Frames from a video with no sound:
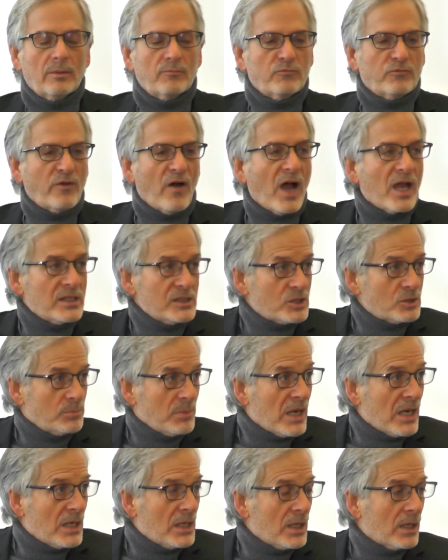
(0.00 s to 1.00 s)
Vice
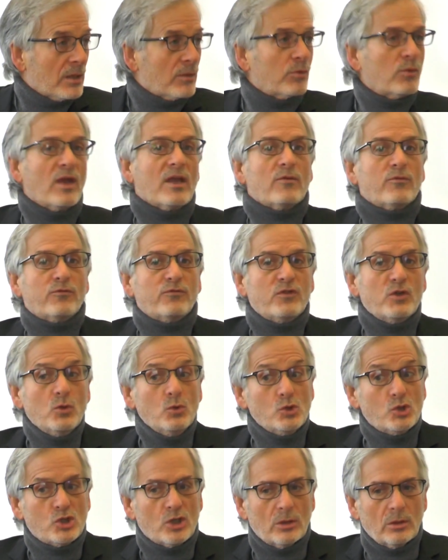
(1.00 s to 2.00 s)
Media, think
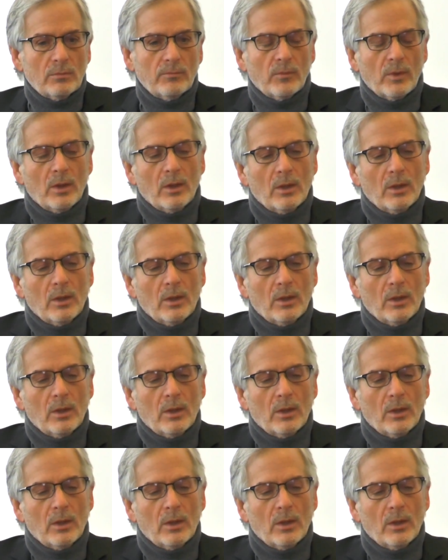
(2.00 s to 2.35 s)
Fusion,